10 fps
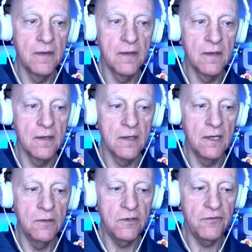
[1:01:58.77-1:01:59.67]

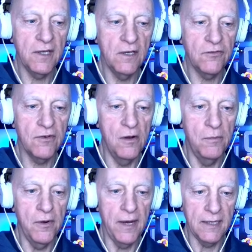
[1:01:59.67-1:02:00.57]
I wonder if I can throw a
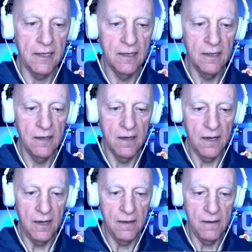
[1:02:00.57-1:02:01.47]
brick
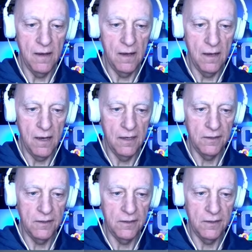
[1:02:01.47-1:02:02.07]
and